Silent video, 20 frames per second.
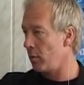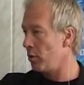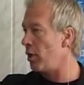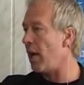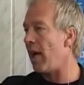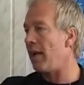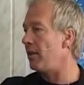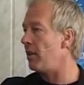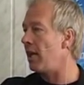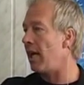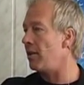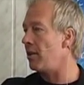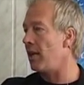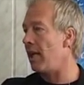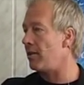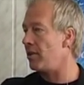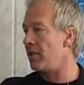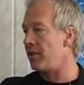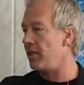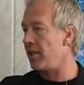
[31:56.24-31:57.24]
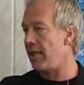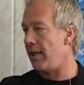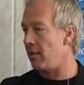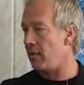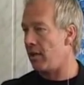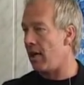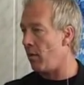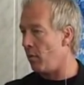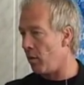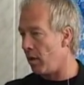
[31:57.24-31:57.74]
Not just yet.
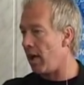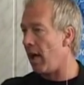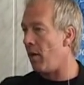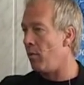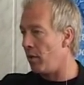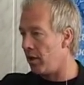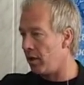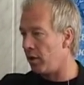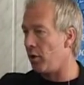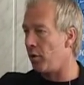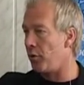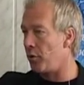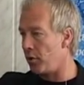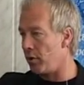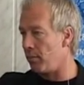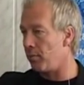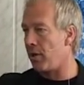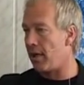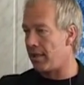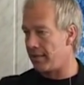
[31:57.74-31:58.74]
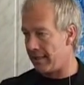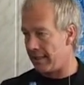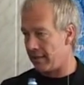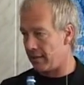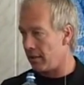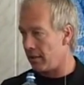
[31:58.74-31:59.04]
I want to go through the process.